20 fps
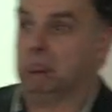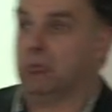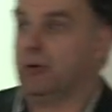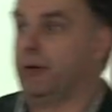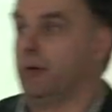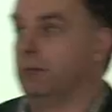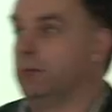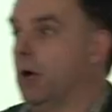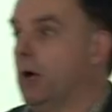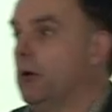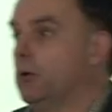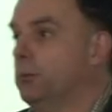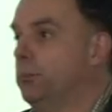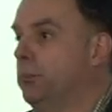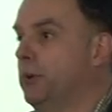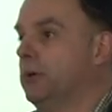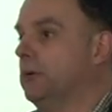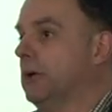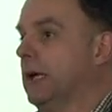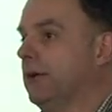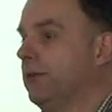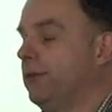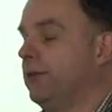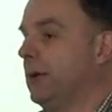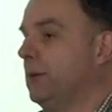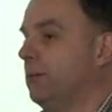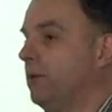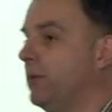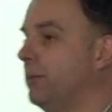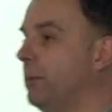I don't know, but it
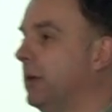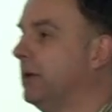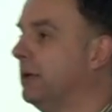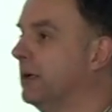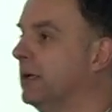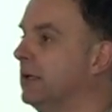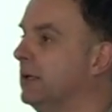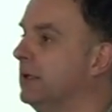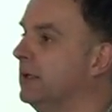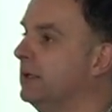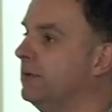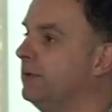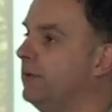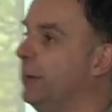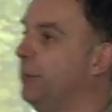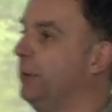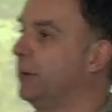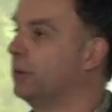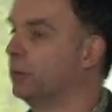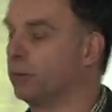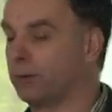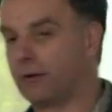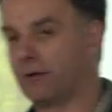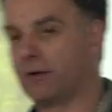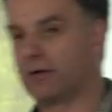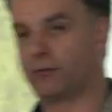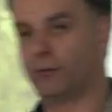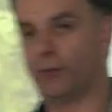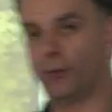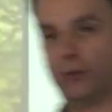seems to be typical that that's